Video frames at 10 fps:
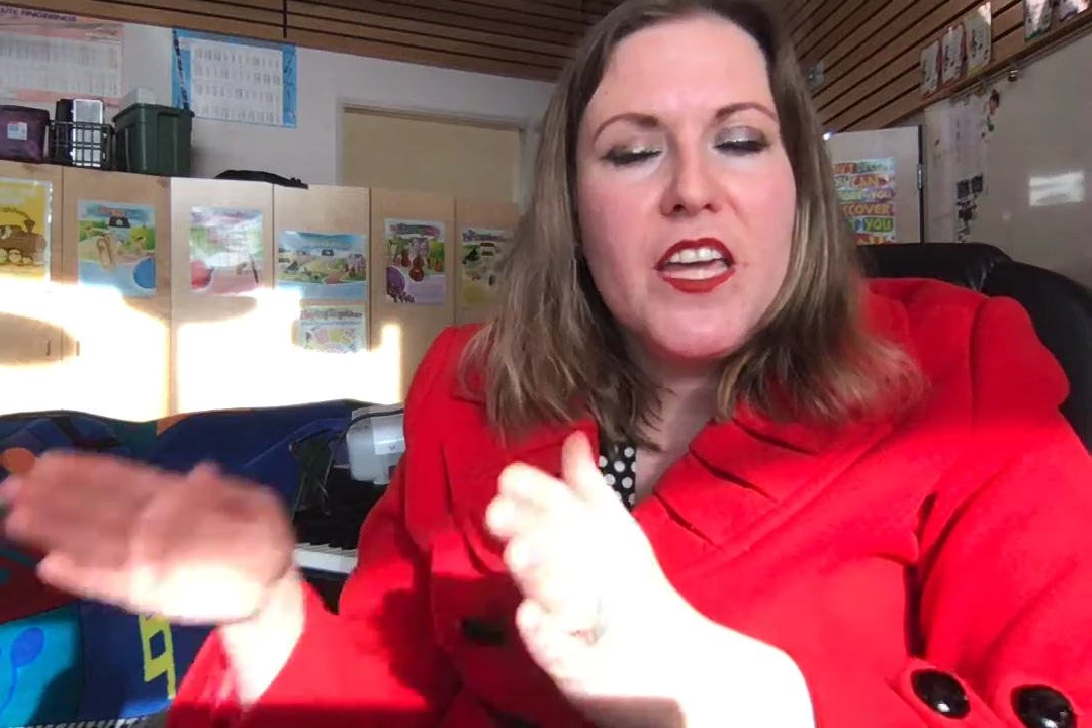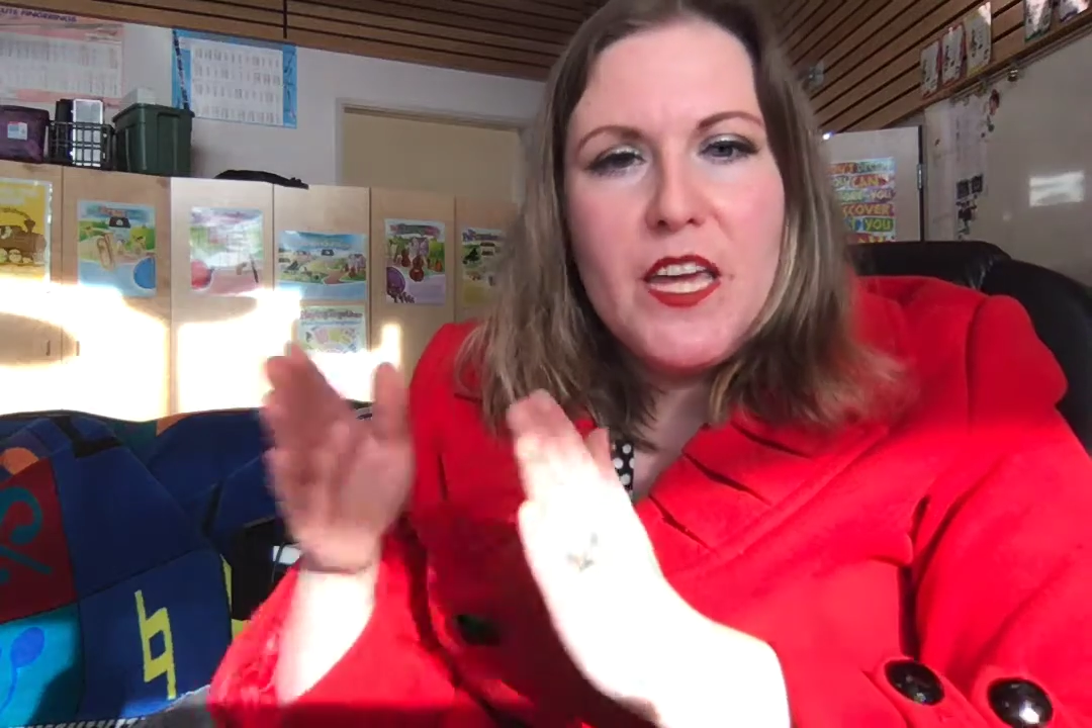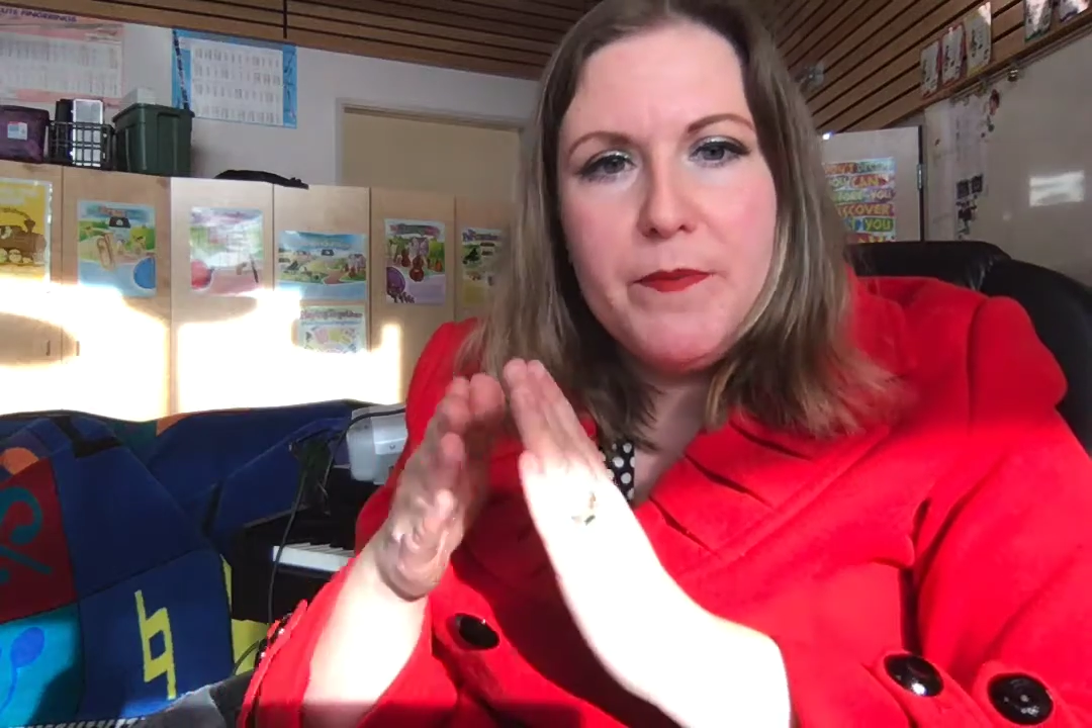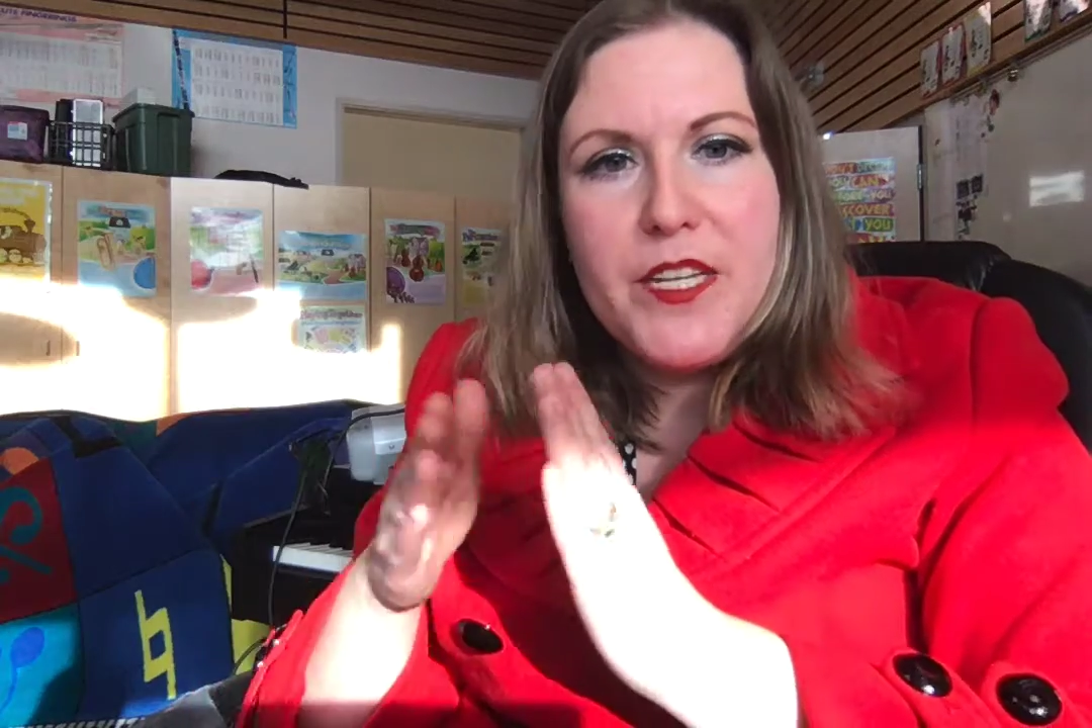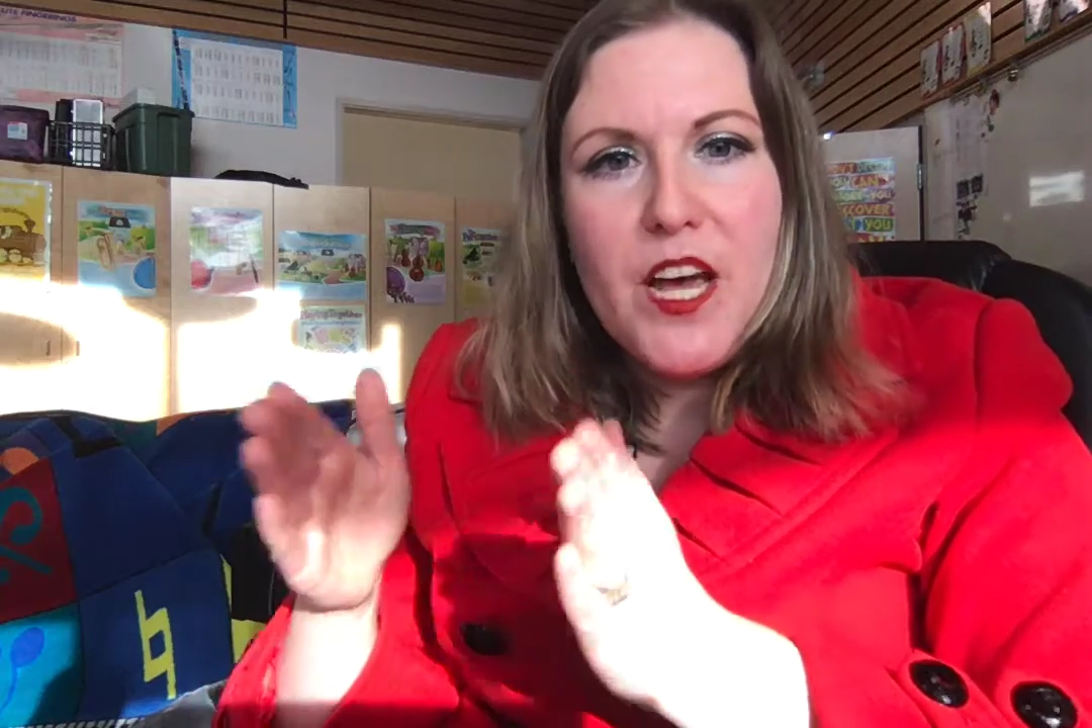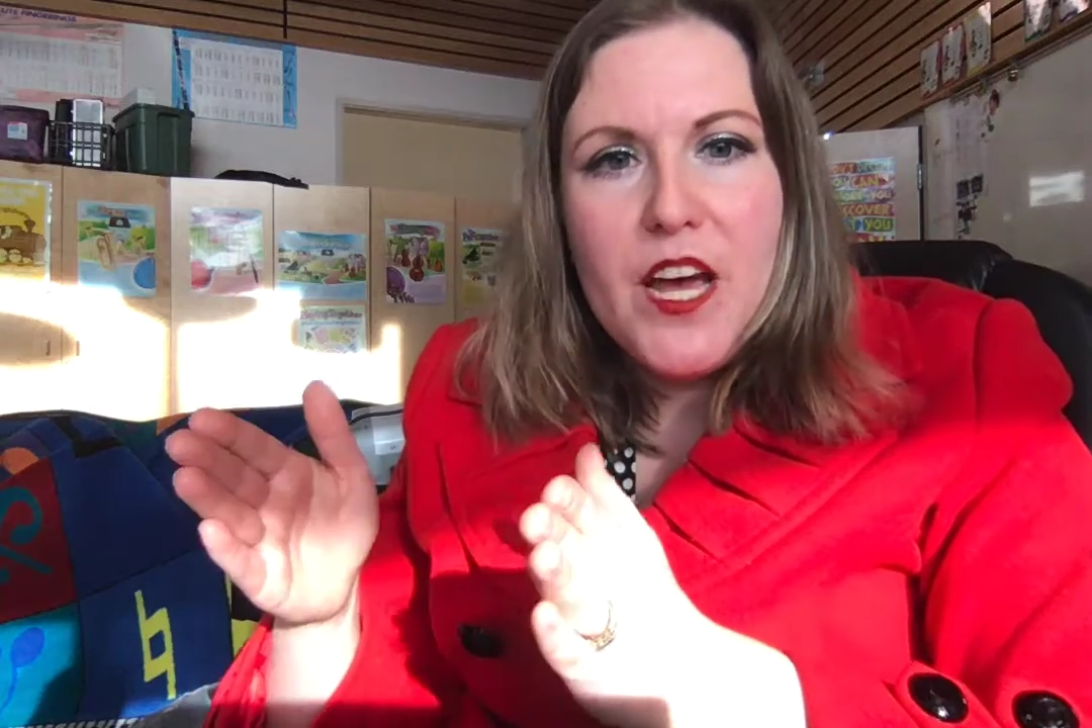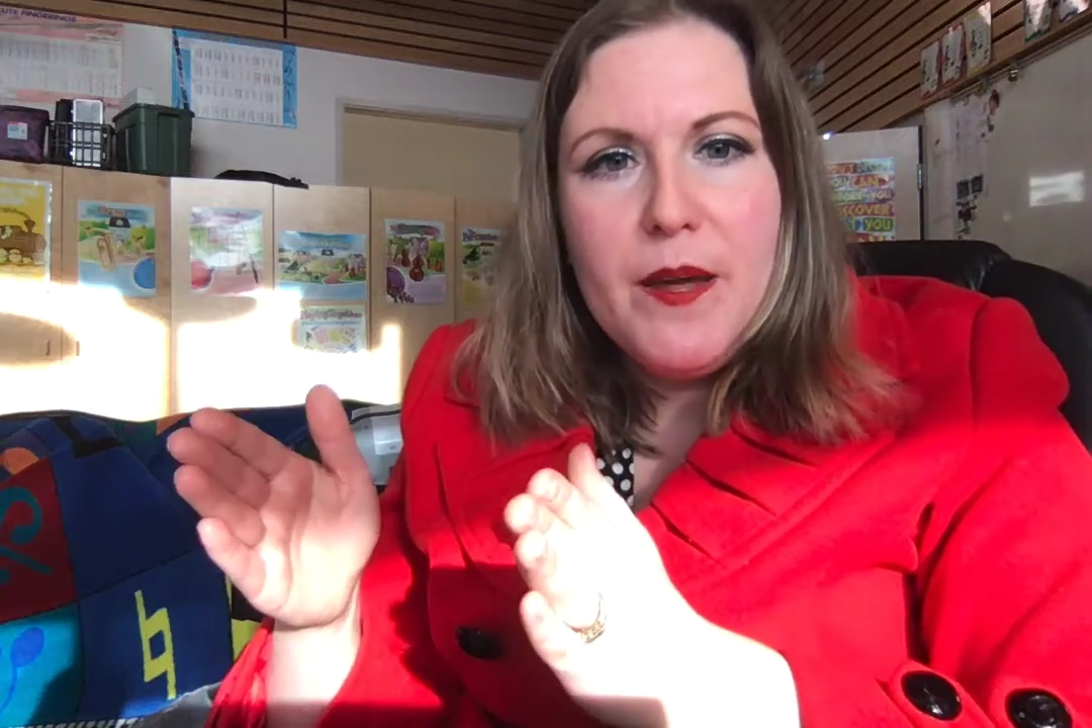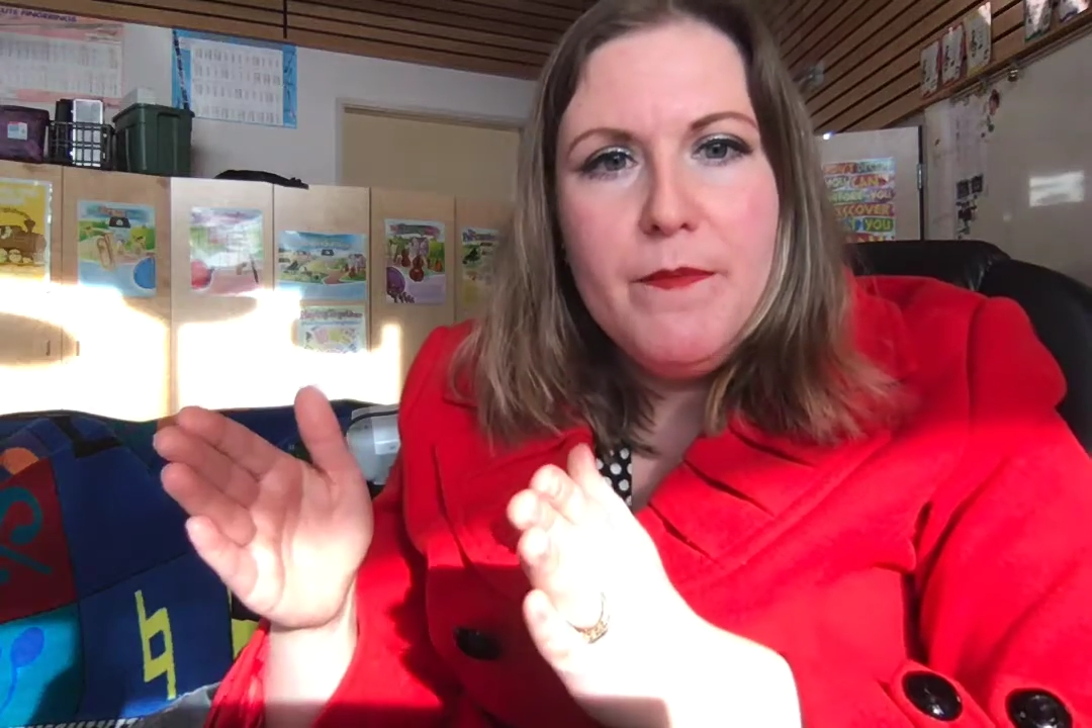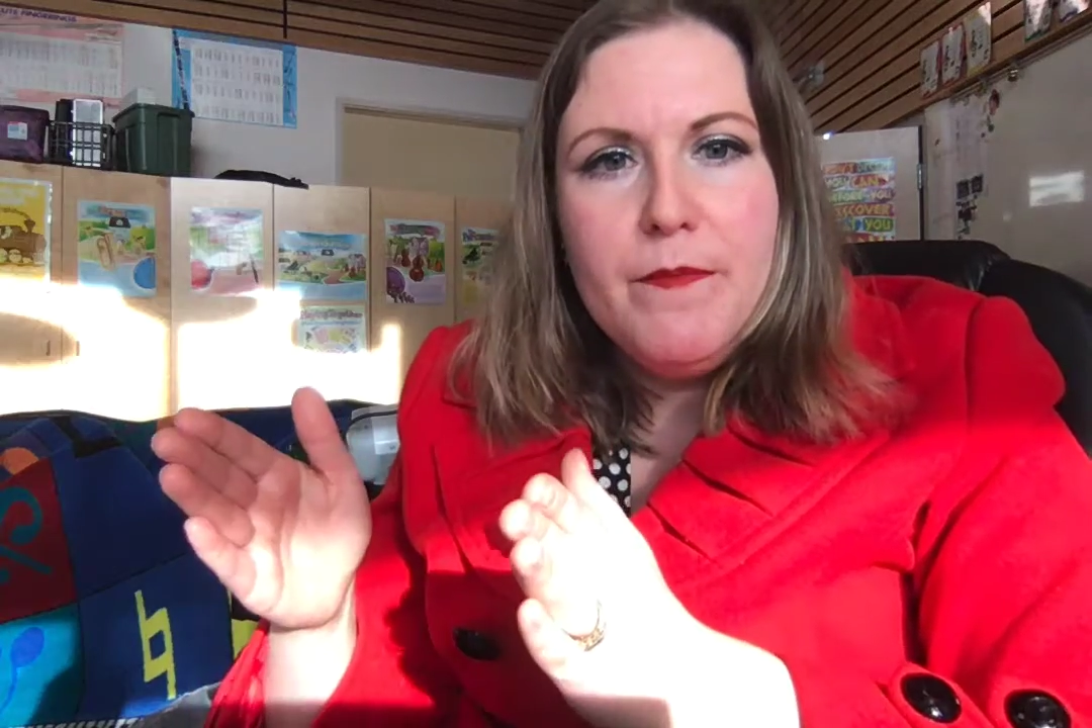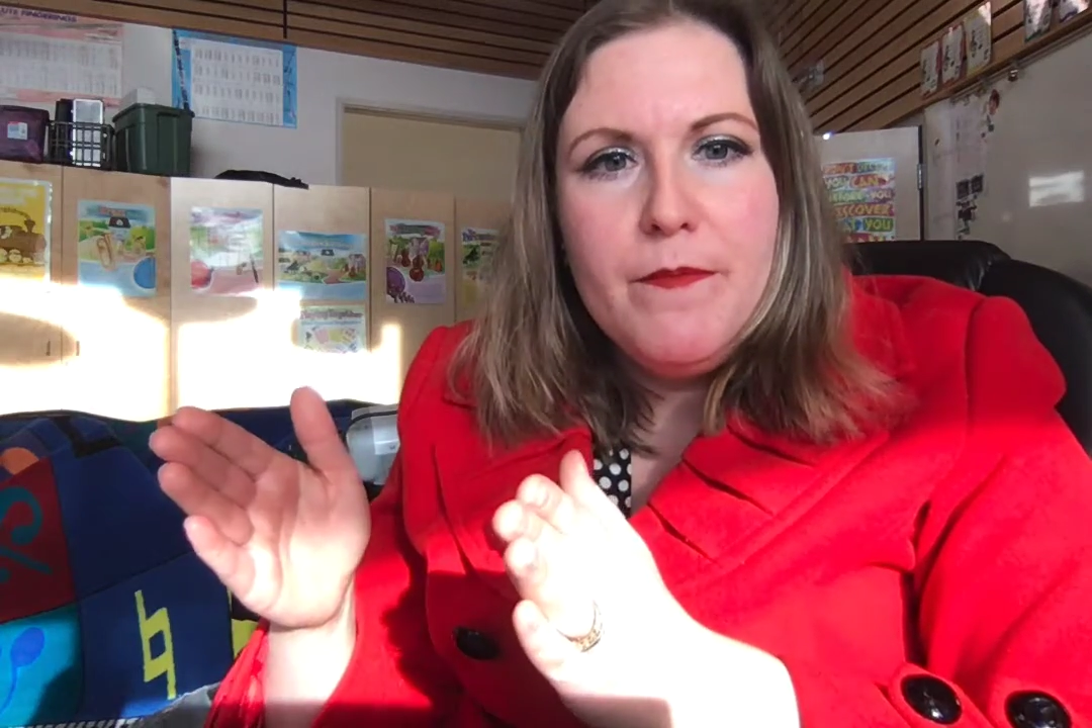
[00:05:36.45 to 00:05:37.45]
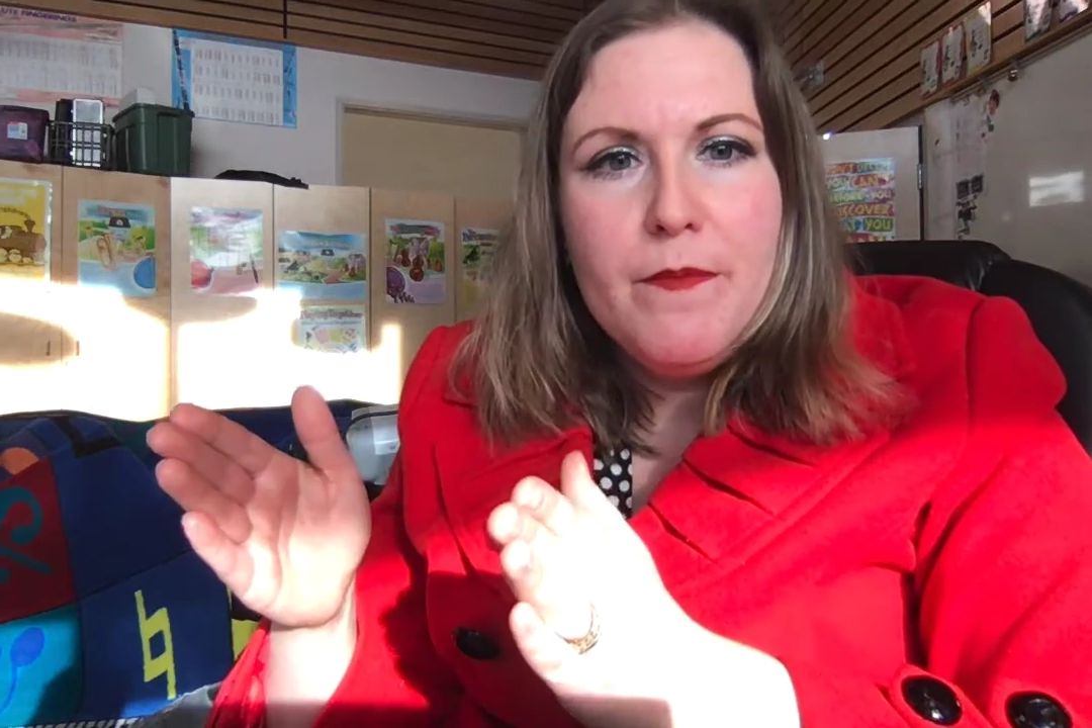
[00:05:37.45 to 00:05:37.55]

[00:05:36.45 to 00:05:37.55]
keep time